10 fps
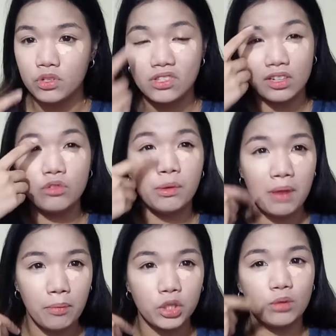still
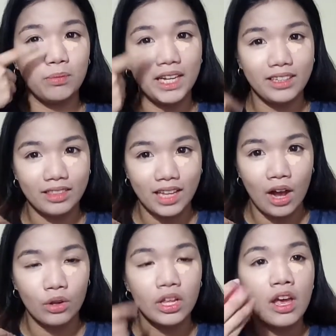remember to blend it
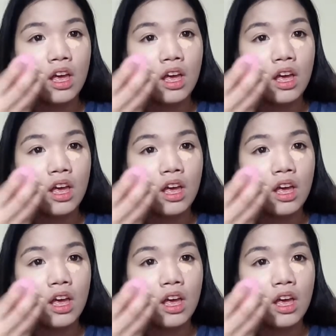down